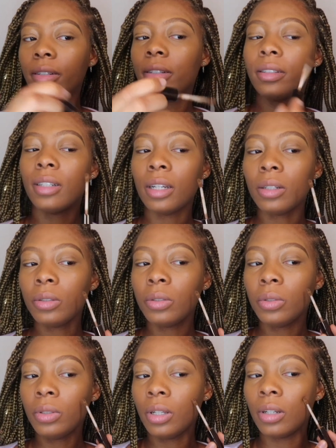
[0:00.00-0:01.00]
And I don't
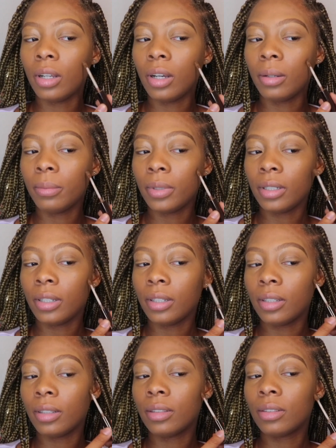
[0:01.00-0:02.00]
use a lot
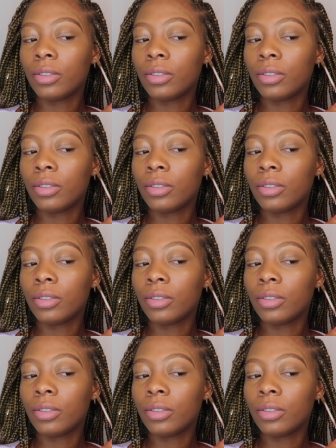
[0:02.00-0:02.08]
because,